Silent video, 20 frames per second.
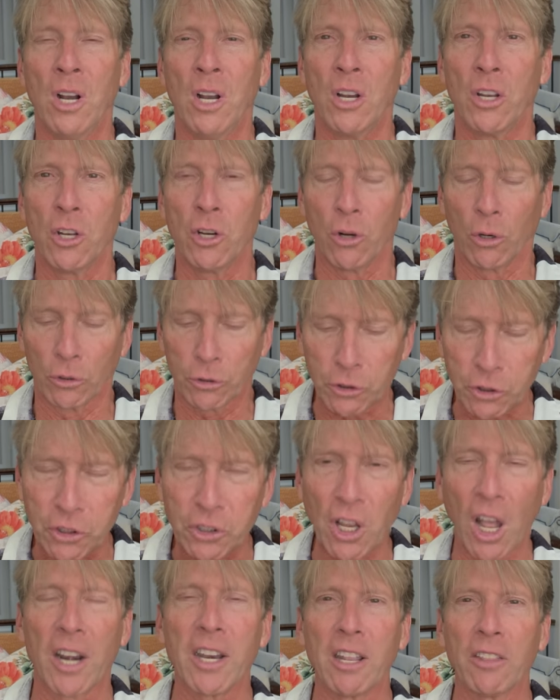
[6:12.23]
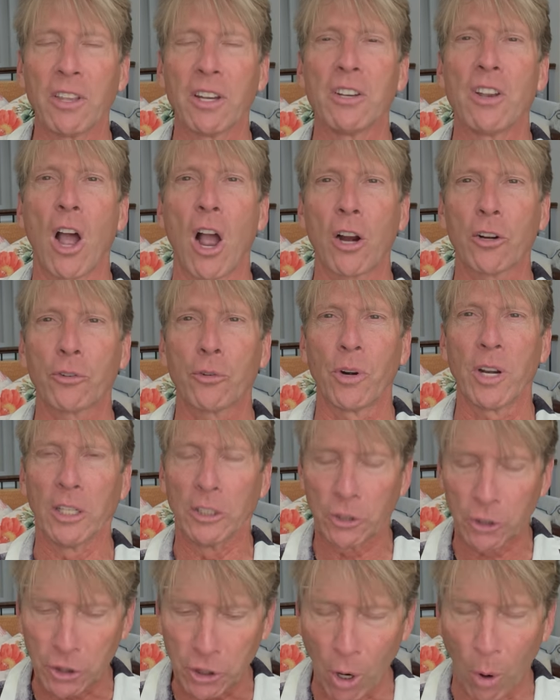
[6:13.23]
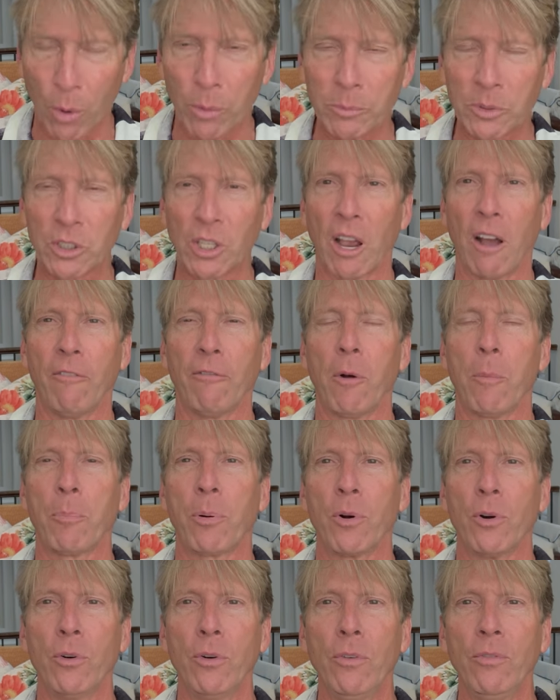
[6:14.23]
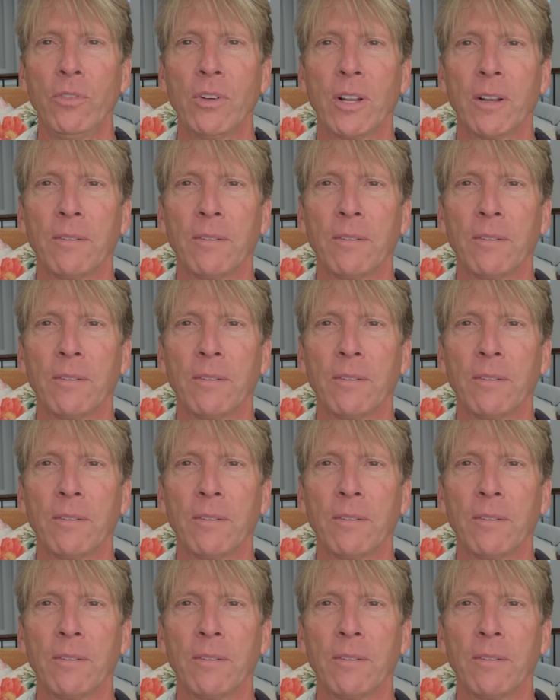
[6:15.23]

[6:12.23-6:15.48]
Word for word: you know, study the doctrine and show himself approved.